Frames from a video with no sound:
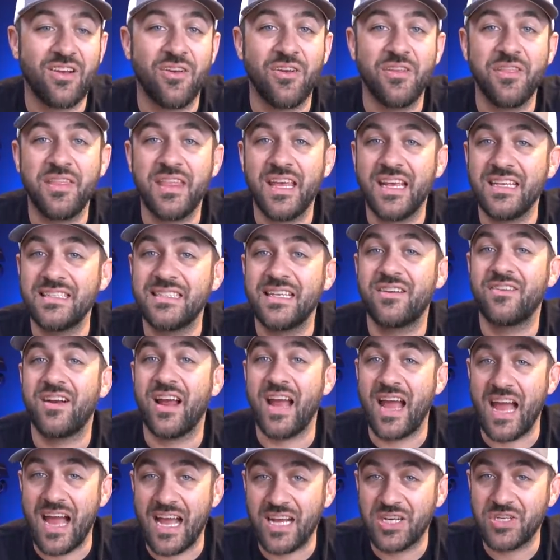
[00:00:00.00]
on things that
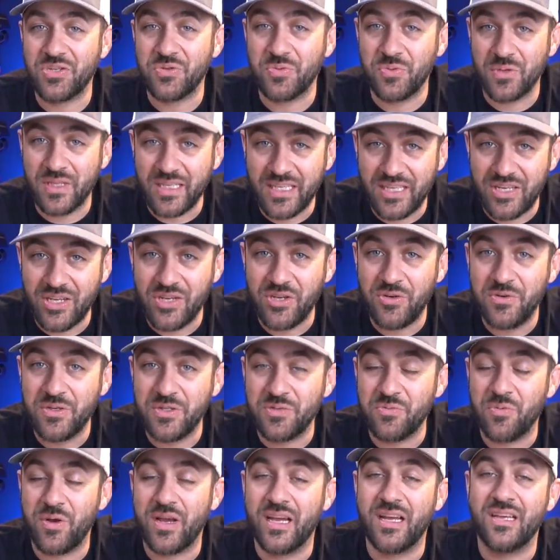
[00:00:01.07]
are actually new
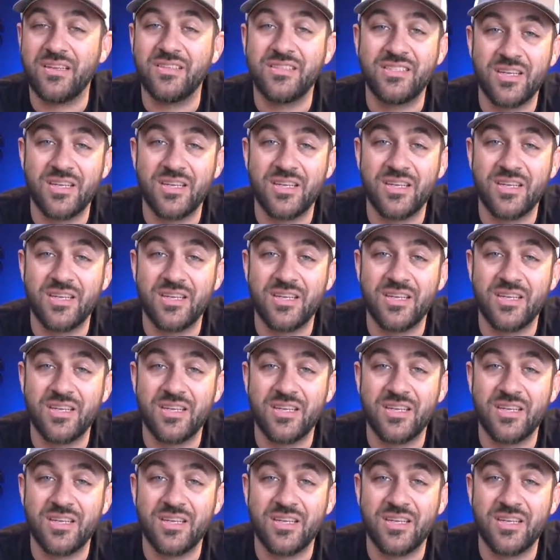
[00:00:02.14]
as well.